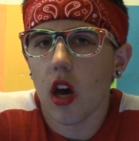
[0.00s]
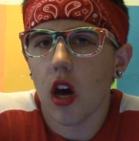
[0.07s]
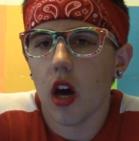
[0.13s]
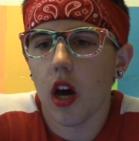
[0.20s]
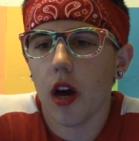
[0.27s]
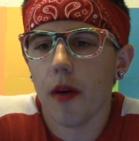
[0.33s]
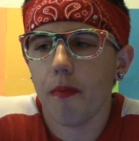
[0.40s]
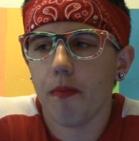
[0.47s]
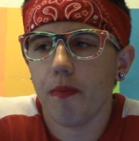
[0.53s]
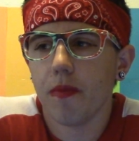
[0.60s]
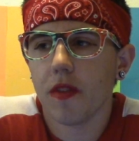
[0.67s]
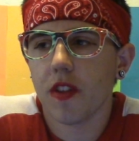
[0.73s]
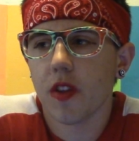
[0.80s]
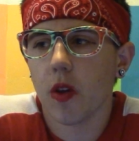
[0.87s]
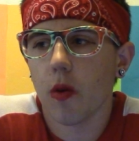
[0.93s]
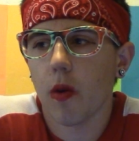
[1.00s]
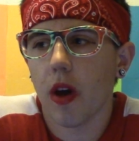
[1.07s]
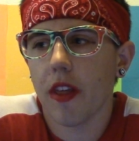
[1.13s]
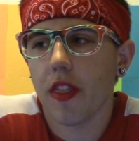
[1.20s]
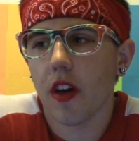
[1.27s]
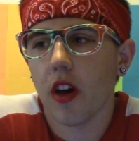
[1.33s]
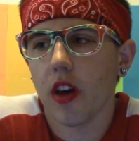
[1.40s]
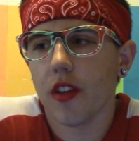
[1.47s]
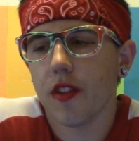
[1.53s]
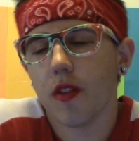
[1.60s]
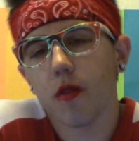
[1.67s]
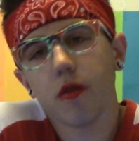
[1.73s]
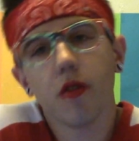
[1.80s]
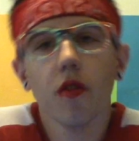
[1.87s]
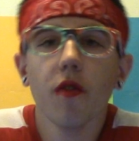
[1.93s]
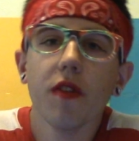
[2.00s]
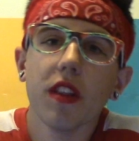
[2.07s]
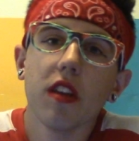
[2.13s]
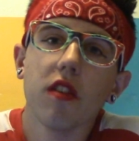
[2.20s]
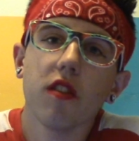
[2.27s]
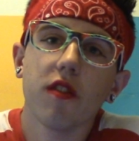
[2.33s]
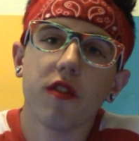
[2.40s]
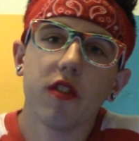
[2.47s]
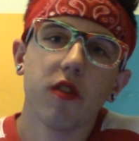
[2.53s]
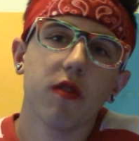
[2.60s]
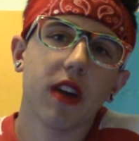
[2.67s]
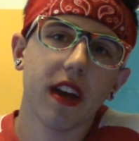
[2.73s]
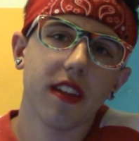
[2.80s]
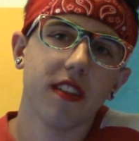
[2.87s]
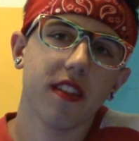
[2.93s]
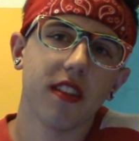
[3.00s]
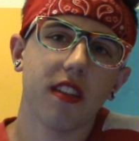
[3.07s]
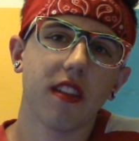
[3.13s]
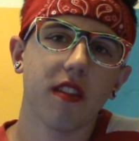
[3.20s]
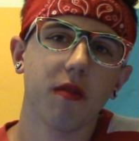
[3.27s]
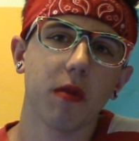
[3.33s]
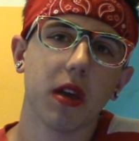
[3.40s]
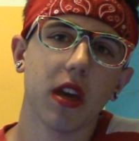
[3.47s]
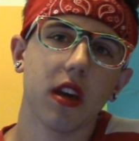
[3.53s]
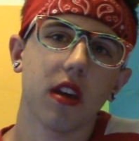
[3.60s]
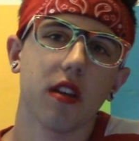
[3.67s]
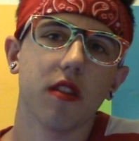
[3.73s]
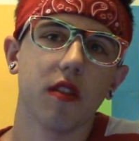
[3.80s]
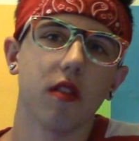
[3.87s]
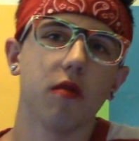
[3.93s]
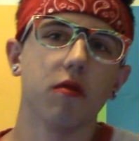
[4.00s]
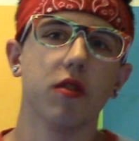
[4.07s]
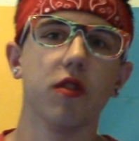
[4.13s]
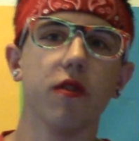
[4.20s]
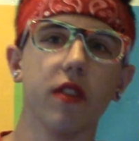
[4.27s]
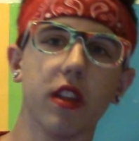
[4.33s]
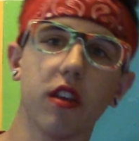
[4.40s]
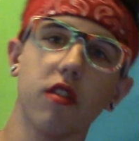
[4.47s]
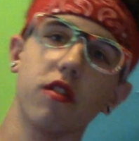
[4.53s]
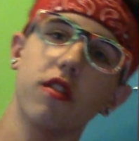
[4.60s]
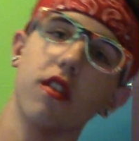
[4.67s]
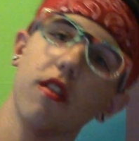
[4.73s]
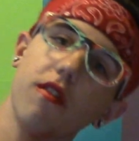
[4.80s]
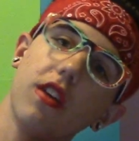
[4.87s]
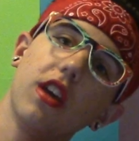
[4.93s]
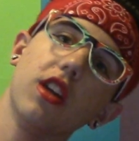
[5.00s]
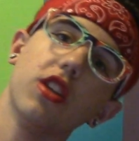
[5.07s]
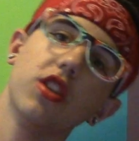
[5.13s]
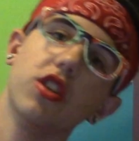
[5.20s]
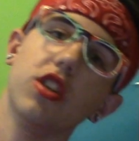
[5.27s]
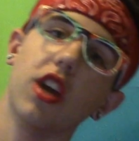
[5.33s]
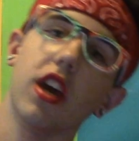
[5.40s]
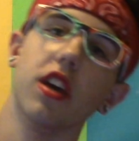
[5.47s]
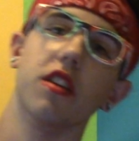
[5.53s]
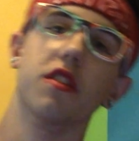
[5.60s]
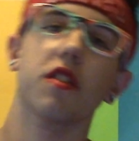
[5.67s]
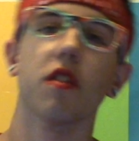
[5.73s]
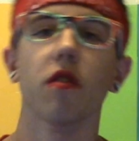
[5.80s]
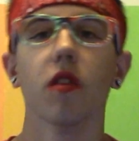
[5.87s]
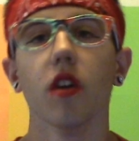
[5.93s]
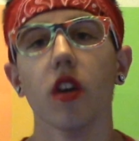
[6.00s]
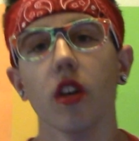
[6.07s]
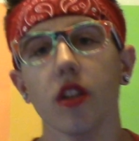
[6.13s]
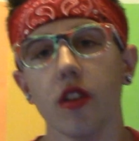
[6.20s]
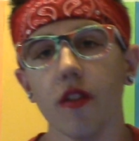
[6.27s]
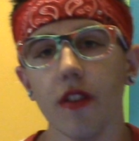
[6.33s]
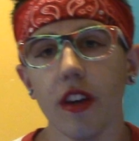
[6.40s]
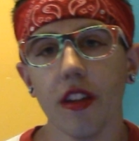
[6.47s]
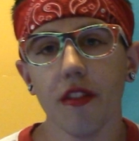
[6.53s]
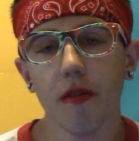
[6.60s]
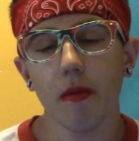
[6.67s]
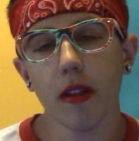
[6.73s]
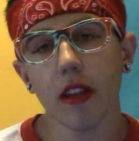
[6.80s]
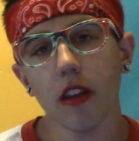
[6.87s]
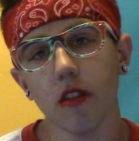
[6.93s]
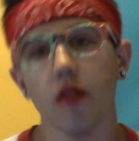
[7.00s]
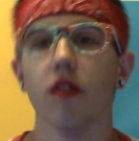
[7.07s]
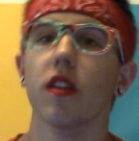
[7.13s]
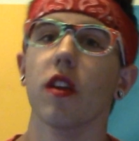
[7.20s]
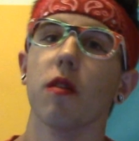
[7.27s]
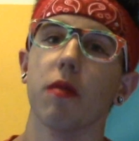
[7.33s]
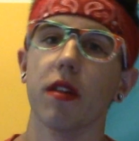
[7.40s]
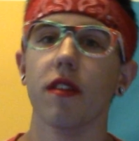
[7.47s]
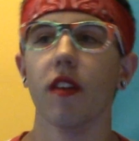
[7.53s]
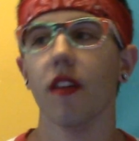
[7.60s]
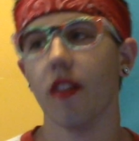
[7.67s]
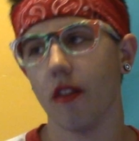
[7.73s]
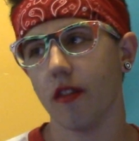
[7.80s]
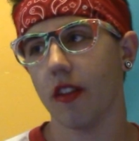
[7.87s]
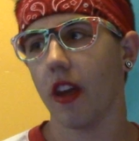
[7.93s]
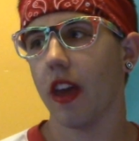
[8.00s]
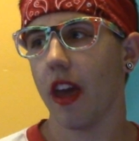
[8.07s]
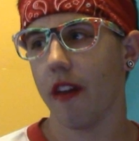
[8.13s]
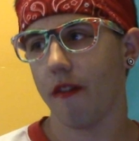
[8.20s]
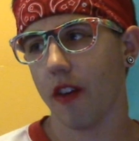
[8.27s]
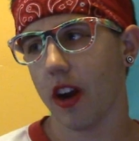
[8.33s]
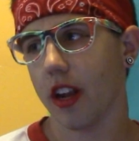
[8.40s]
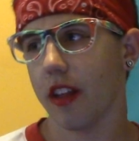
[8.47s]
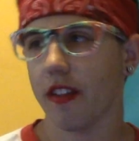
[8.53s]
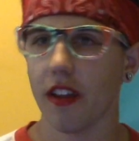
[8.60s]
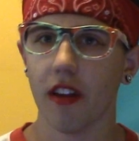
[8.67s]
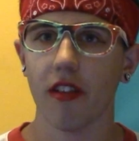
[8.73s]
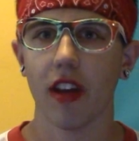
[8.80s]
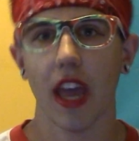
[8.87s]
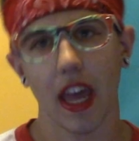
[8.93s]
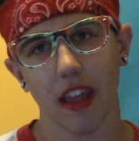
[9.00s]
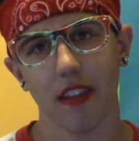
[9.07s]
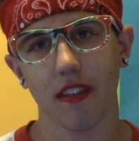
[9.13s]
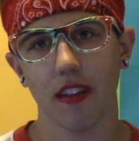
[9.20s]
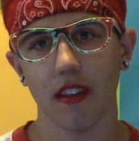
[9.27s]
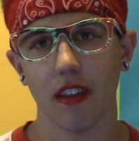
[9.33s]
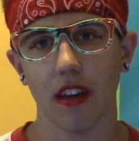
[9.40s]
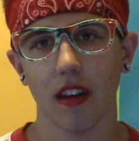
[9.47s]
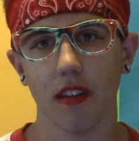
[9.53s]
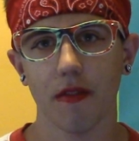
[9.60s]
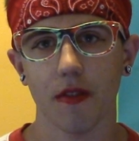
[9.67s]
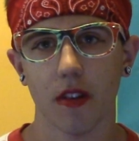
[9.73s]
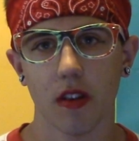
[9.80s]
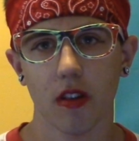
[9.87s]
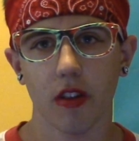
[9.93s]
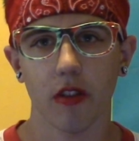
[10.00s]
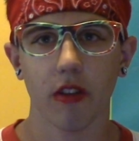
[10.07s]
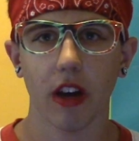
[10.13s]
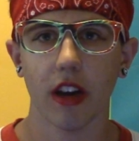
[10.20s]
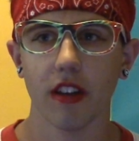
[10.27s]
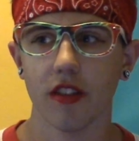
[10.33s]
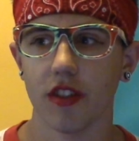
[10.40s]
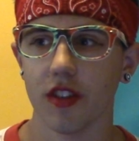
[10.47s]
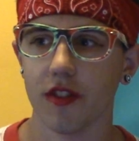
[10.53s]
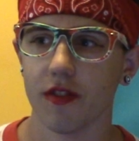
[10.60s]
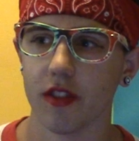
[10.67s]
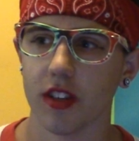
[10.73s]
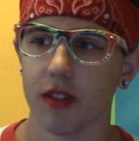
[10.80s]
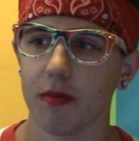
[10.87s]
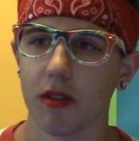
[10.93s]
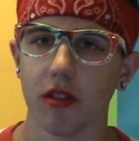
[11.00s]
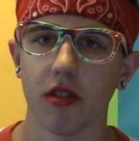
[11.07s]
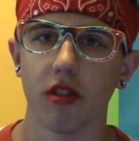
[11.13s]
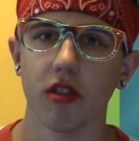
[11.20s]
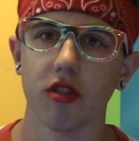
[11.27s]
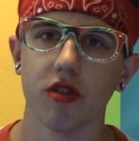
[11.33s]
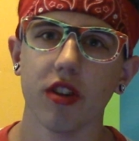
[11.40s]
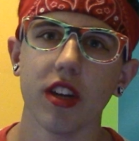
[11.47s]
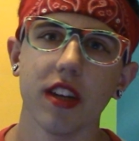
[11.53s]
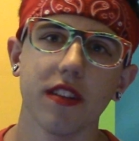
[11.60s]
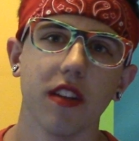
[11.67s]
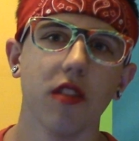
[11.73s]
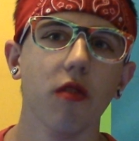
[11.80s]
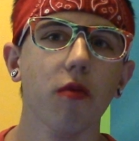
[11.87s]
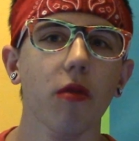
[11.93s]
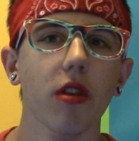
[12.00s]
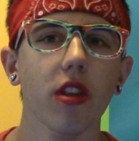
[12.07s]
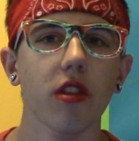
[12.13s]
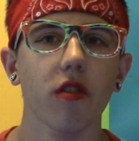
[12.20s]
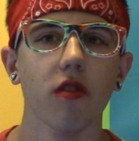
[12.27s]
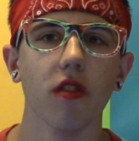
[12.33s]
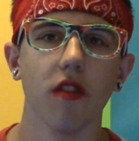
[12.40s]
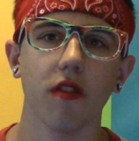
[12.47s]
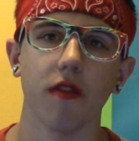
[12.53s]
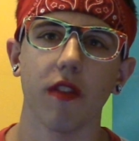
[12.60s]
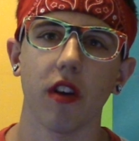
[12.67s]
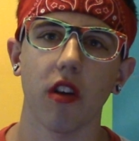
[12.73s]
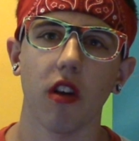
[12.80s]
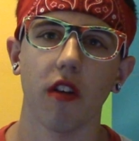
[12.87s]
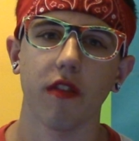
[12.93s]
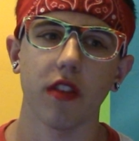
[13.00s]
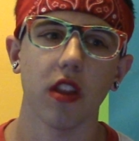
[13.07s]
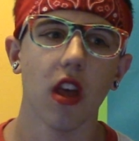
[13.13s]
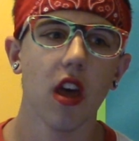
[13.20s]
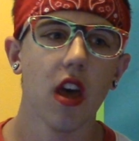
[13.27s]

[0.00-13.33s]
Um, so I thought, so two videos for you guys this week. So two videos of each day. So two videos for Monday, Tuesday, Wednesday, Thursday, and Friday, Saturday, and Sunday for you guys just for a special little treat because I don't really do this very often.